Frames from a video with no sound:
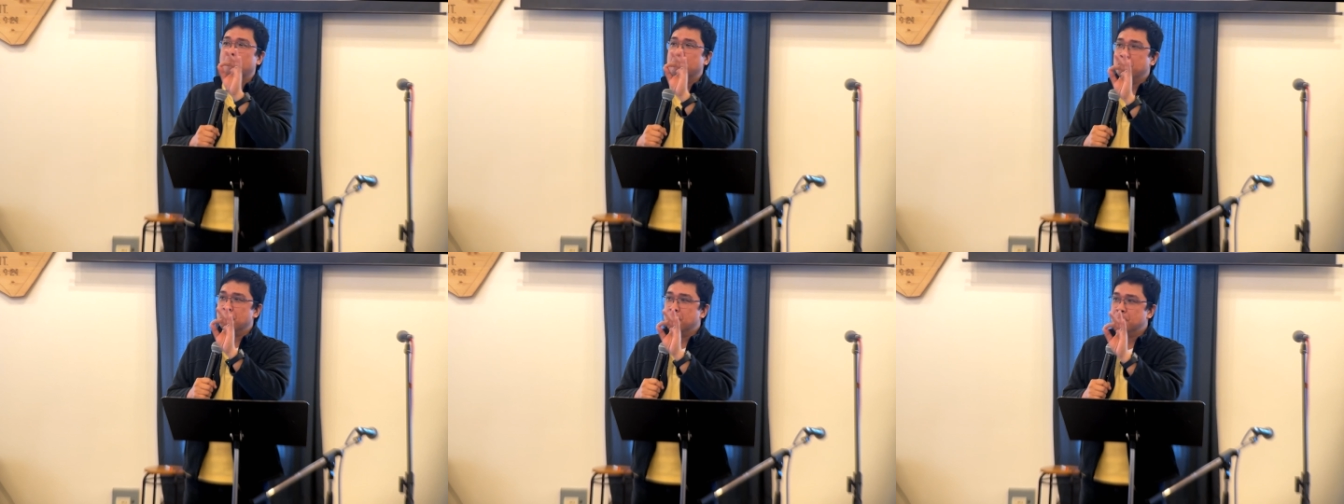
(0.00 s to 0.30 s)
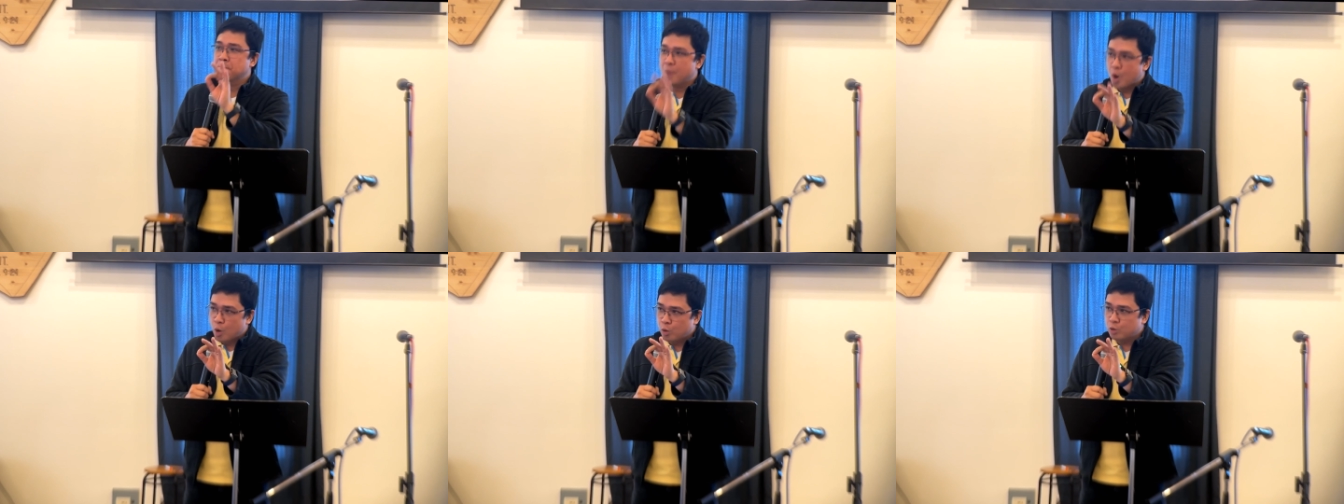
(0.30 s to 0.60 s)

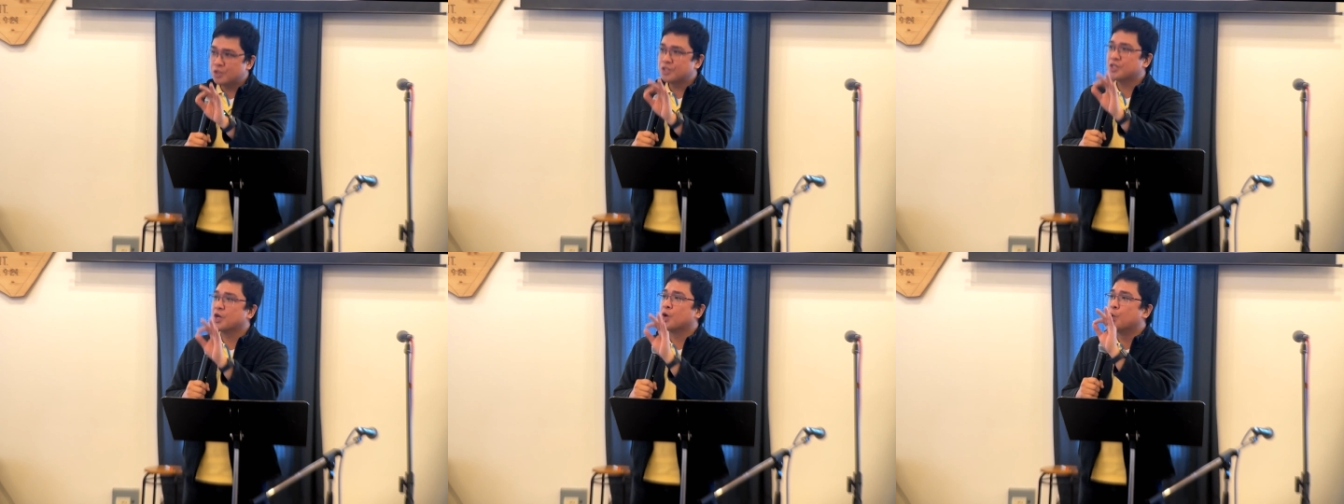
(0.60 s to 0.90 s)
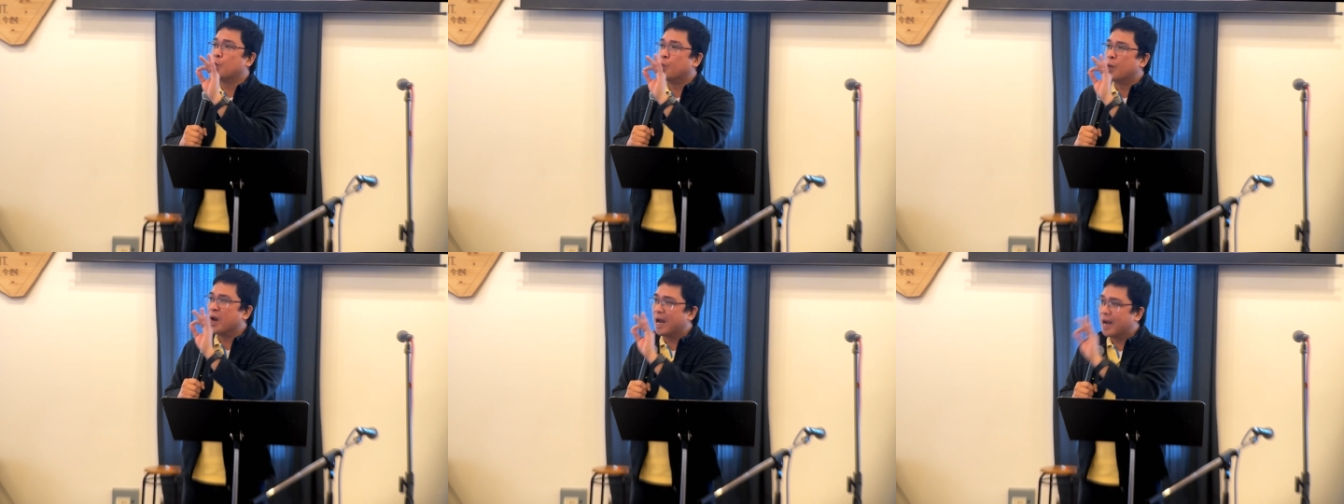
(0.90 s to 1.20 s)
most
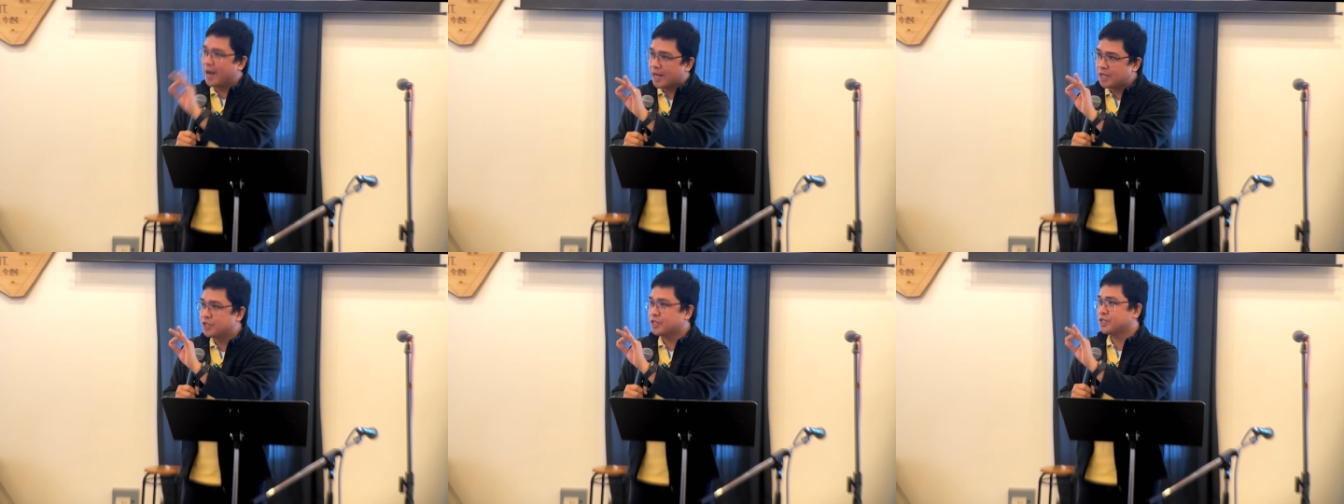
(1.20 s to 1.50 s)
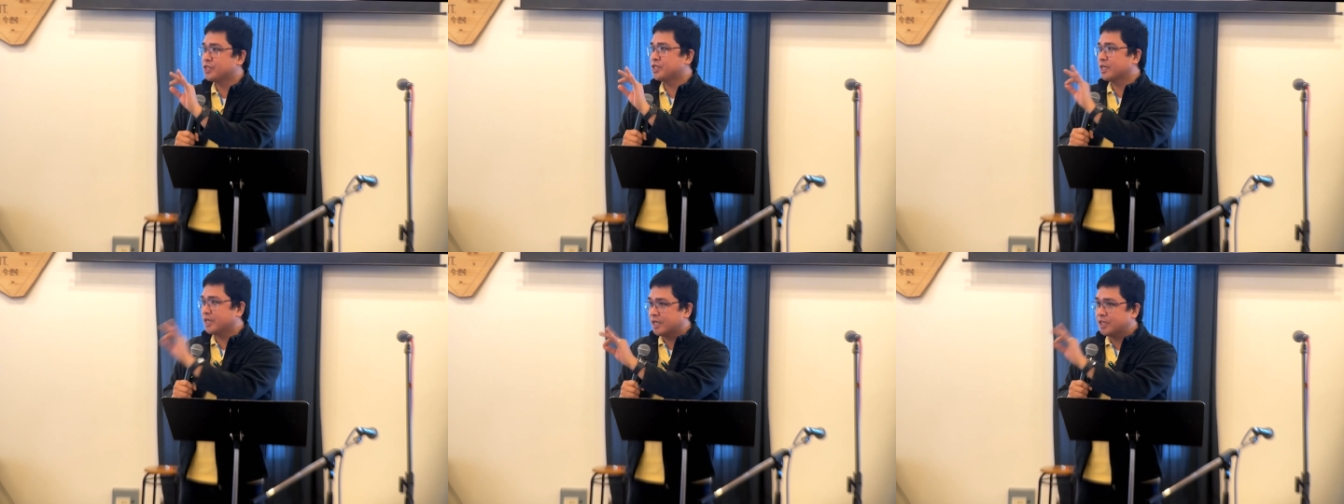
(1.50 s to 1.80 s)

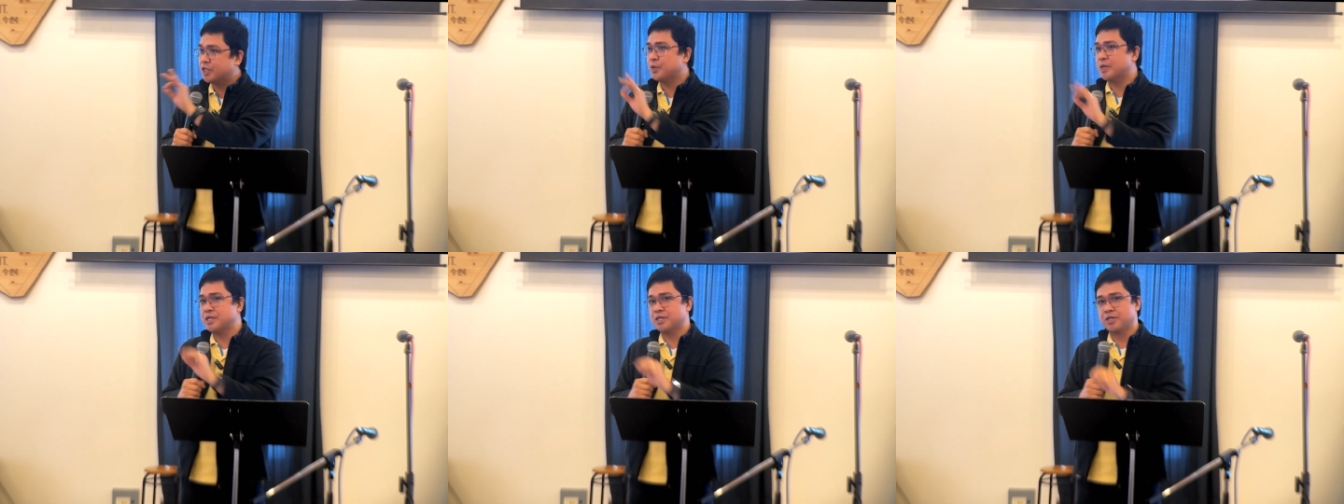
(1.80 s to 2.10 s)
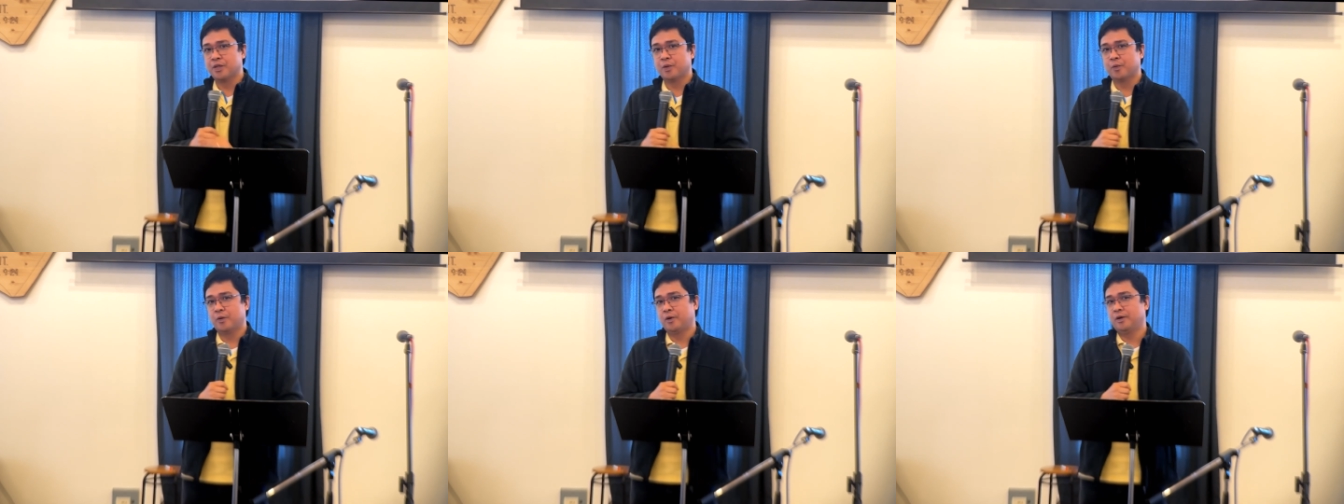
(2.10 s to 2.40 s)
religious countries in
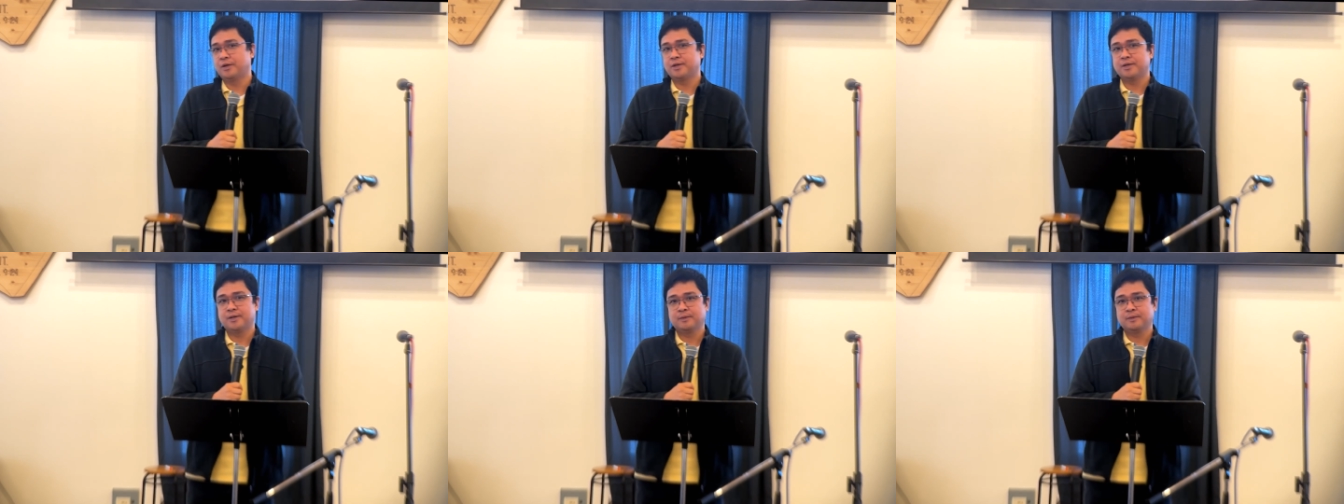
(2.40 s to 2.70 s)
the world.